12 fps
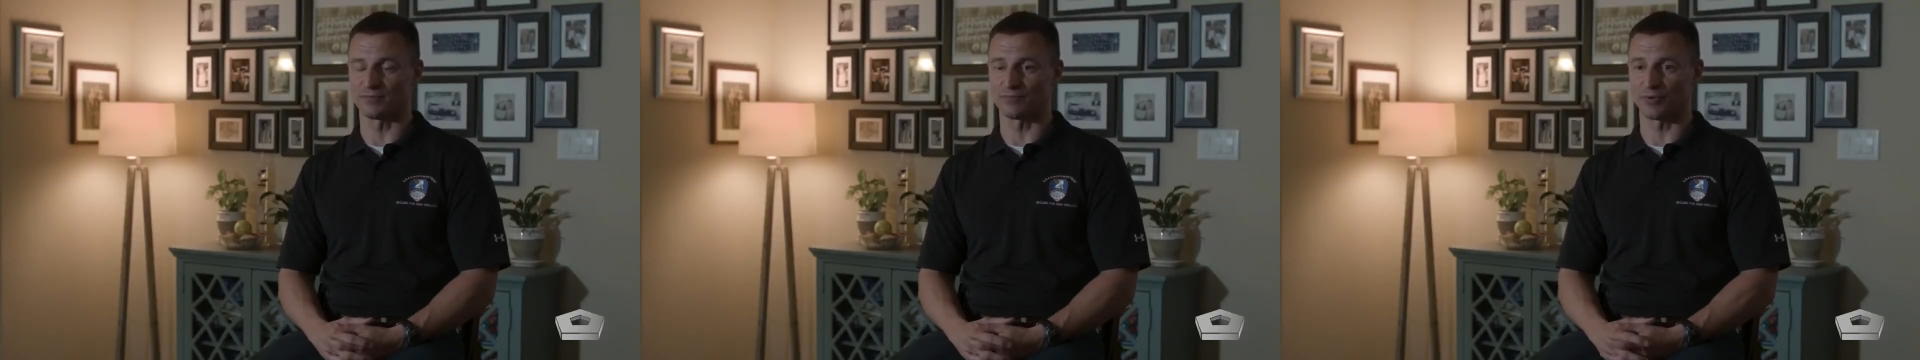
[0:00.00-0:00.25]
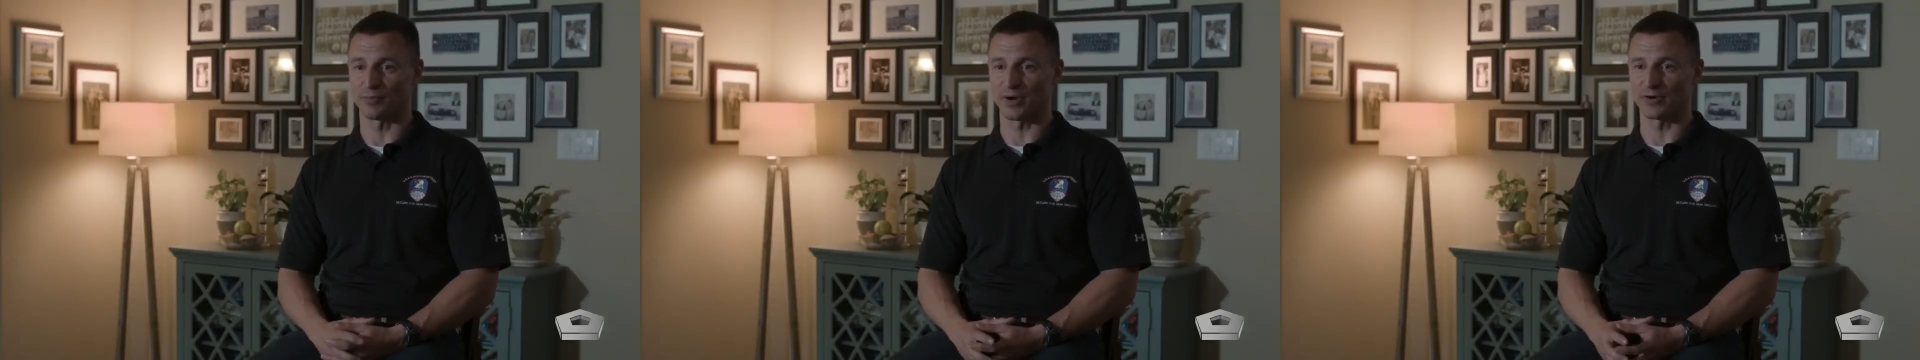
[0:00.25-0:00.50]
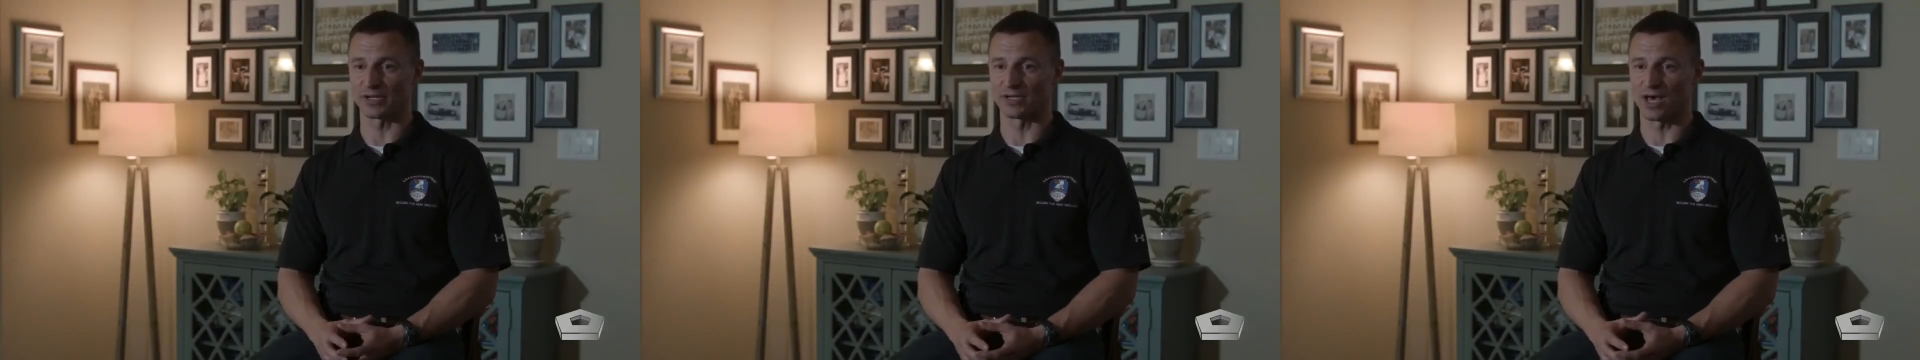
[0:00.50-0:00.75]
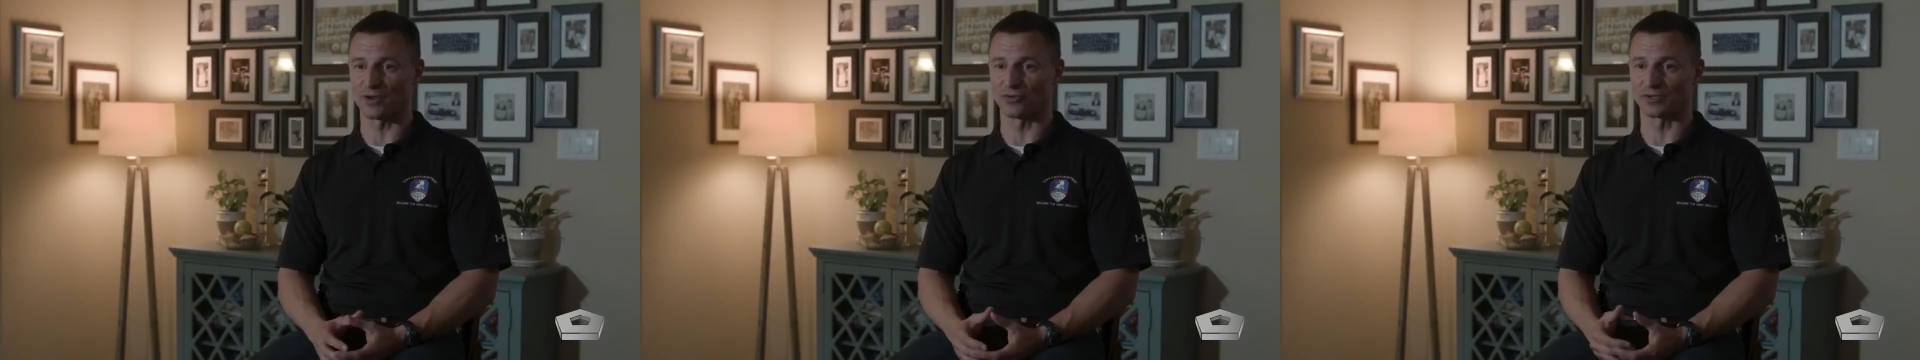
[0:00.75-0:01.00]
preparing
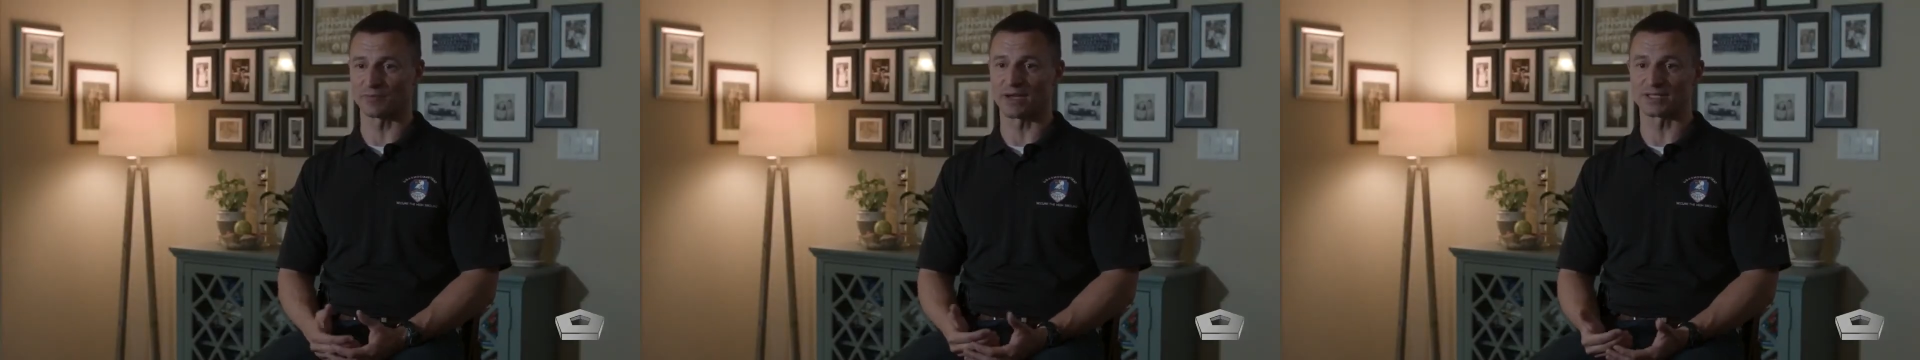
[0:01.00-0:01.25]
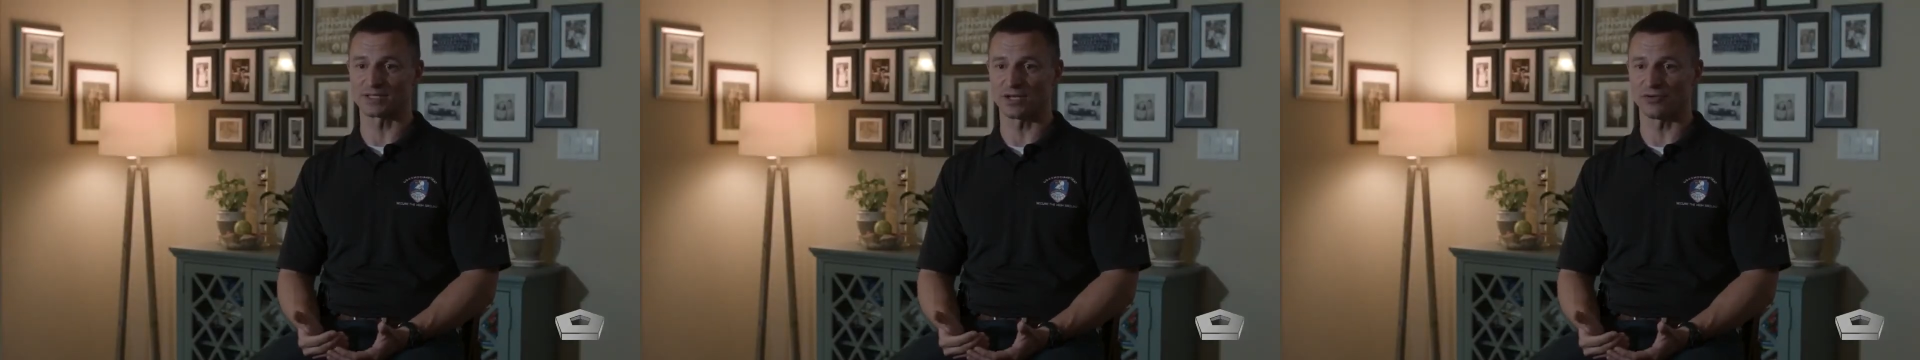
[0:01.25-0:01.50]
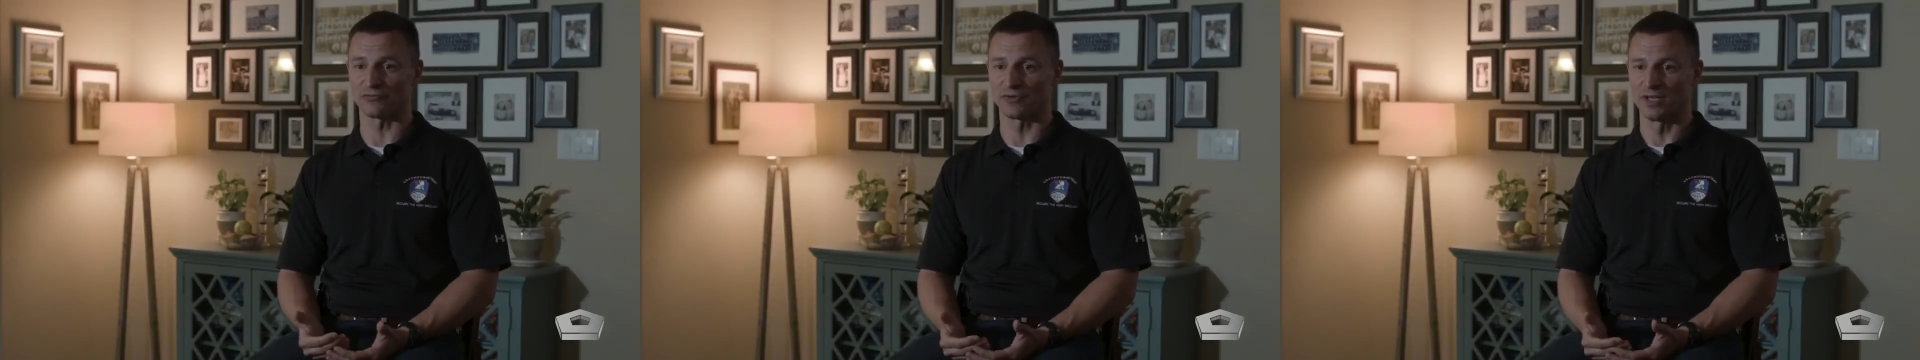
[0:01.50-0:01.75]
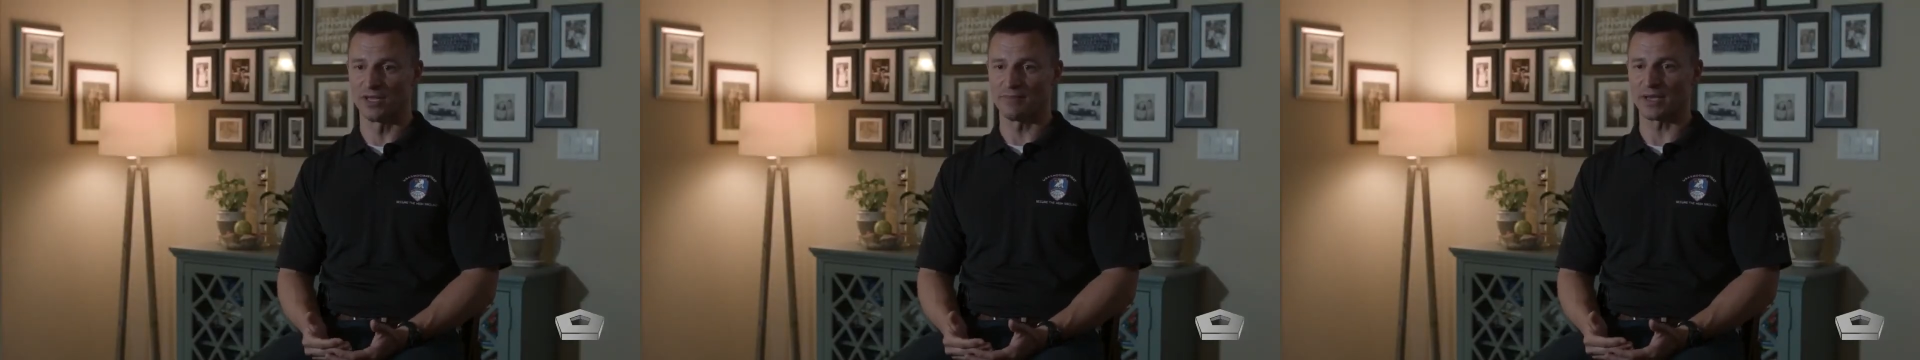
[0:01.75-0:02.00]
not only myself,
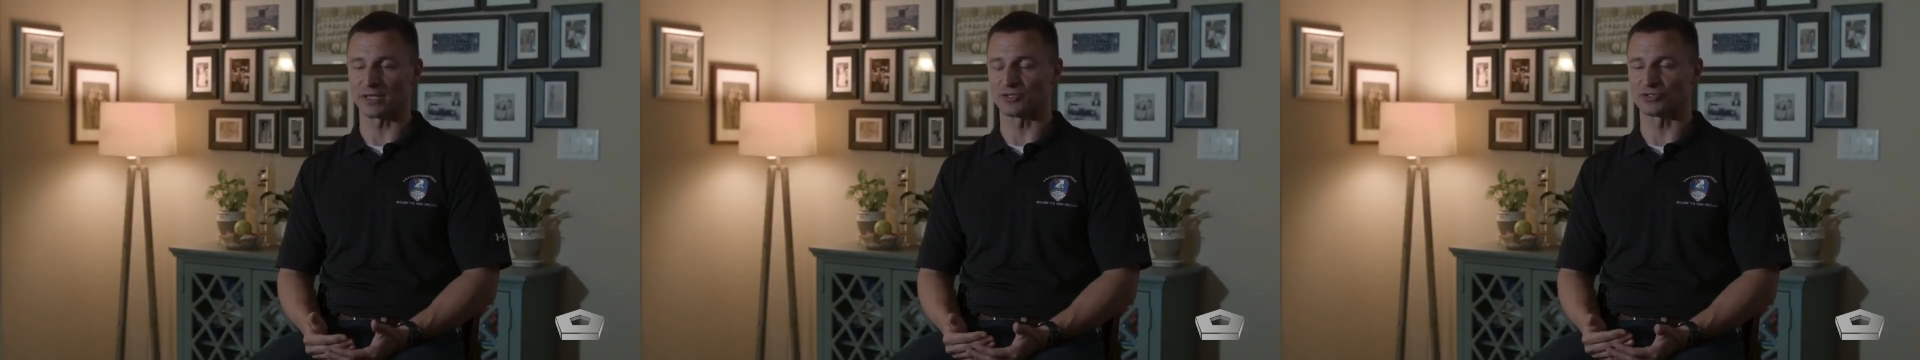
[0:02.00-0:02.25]
making